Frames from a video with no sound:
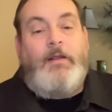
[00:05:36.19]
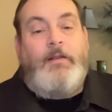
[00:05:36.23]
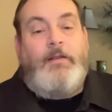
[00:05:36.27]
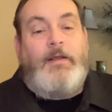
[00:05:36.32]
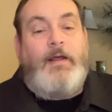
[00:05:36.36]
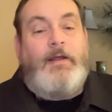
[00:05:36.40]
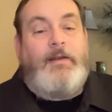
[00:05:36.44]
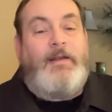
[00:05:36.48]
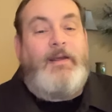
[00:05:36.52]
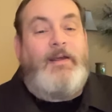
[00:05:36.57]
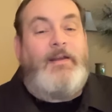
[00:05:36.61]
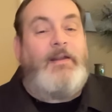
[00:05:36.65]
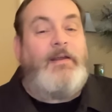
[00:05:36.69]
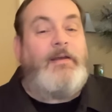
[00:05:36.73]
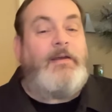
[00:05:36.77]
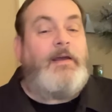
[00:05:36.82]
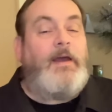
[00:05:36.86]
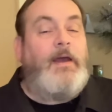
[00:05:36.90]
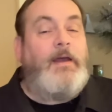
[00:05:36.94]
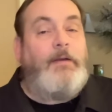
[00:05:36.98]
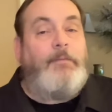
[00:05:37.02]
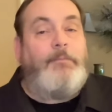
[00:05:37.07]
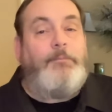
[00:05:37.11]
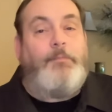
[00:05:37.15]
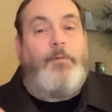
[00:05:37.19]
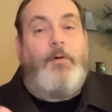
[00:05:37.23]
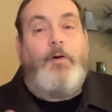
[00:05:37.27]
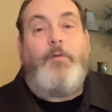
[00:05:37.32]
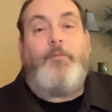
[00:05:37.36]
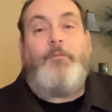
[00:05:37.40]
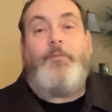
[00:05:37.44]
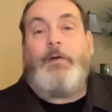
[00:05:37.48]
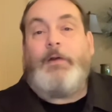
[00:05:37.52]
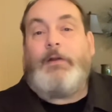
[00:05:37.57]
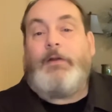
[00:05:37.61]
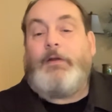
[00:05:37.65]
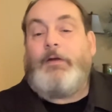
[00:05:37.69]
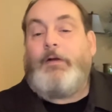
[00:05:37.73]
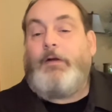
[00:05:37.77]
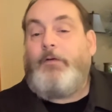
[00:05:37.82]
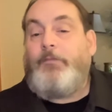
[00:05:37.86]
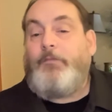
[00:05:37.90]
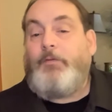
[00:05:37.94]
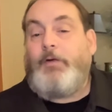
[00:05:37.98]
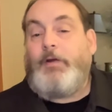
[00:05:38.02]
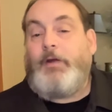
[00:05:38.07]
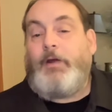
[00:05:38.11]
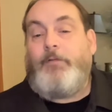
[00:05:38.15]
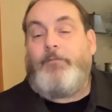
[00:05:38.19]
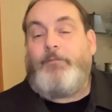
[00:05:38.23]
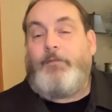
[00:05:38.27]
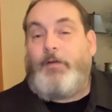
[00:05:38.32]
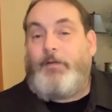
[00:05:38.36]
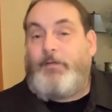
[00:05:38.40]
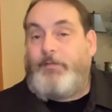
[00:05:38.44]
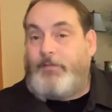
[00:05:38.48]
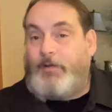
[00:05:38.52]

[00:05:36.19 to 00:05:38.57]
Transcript: that indicate perfect forgiveness.